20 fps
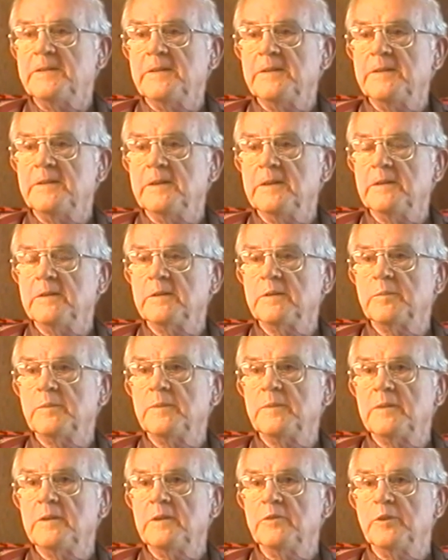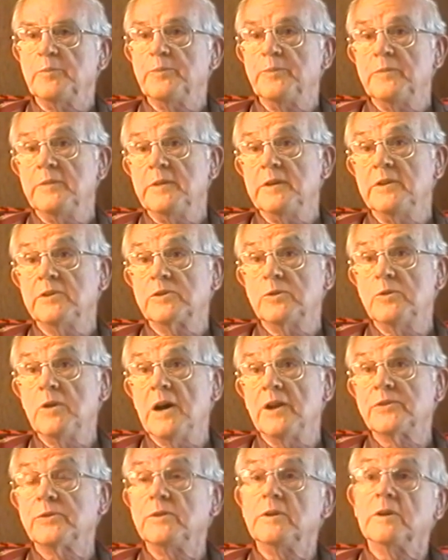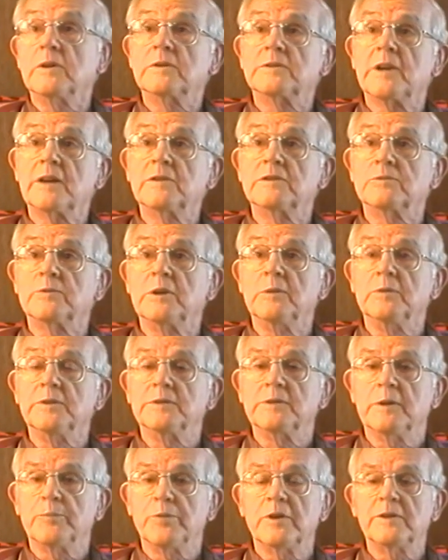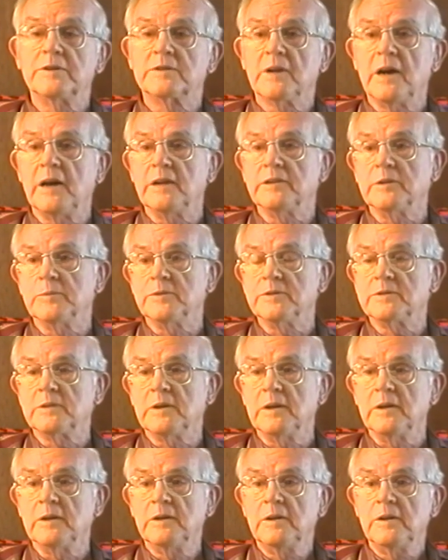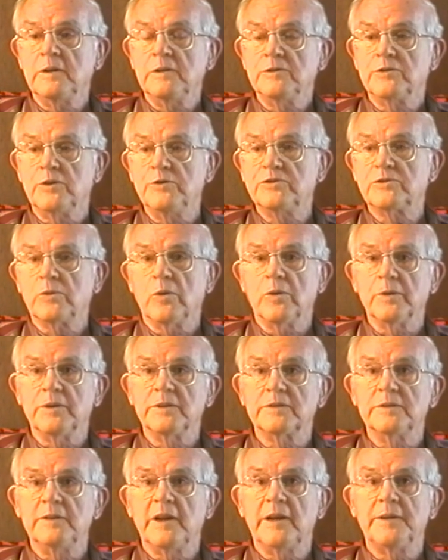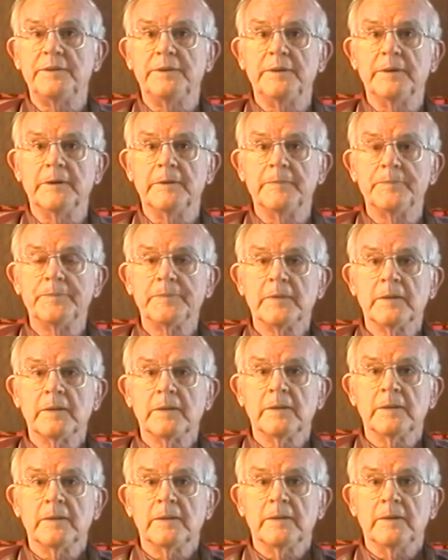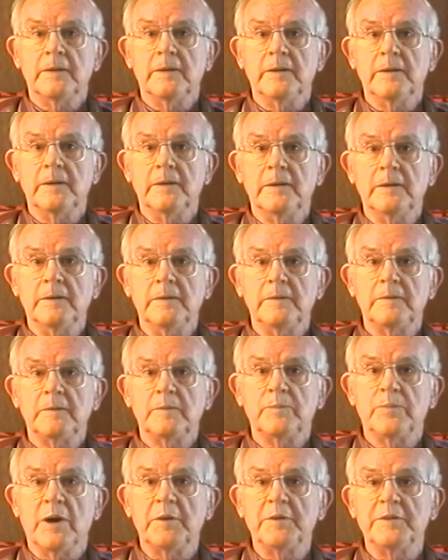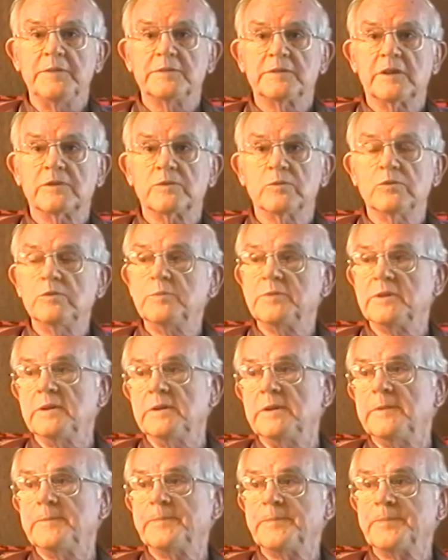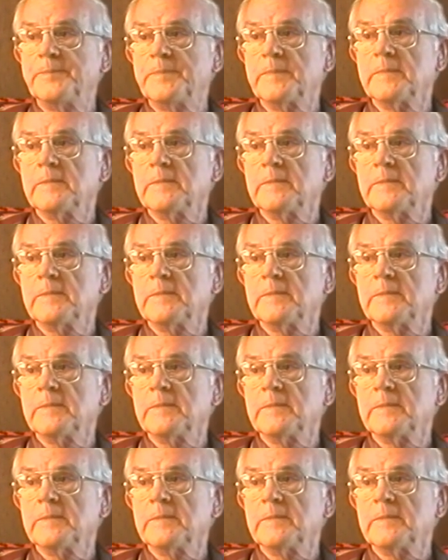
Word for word: And then uh, the, the schoolhouse on 2nd Street was a good size. It was uh, two stories and had uh, uh, probably six rooms in it.